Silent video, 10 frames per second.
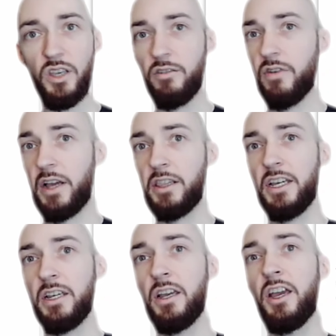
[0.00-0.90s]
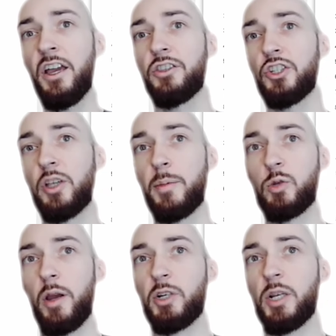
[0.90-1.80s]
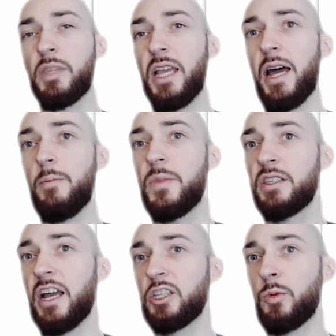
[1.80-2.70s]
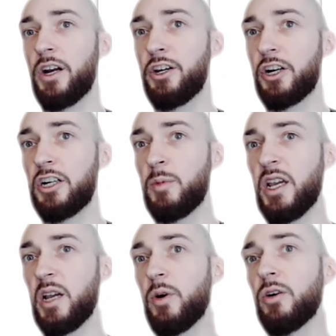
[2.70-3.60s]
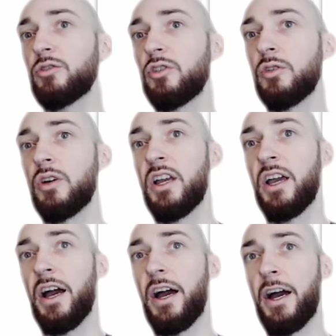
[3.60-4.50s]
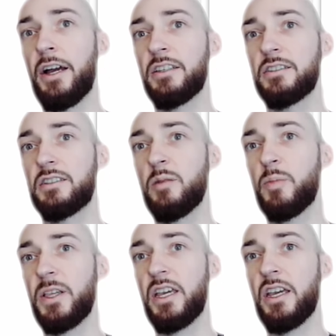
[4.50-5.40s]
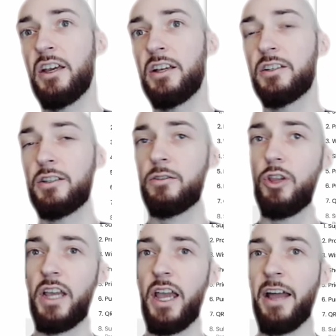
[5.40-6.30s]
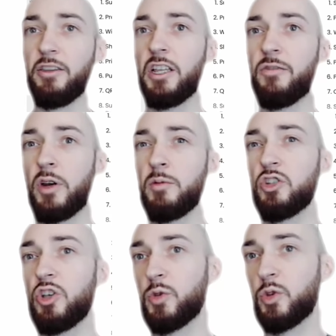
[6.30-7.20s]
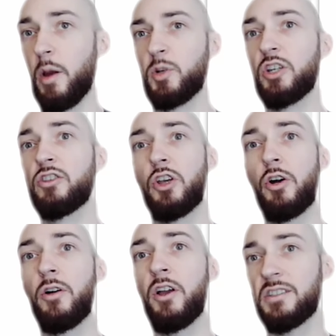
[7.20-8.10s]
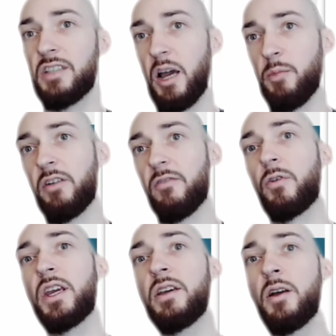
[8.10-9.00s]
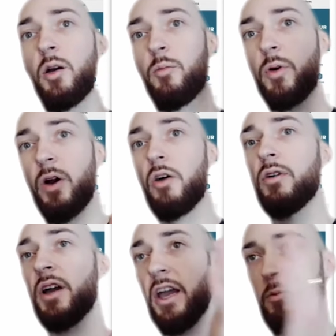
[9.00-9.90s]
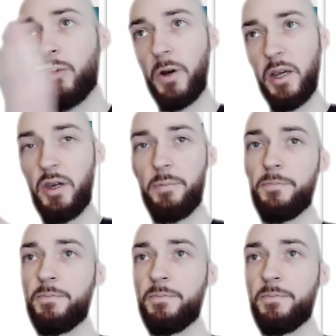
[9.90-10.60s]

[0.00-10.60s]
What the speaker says: Finally, the subscription tab, that's where you're going to be able to simply look at the different subscriptions. So Cieblink Free, Pro, and Premium.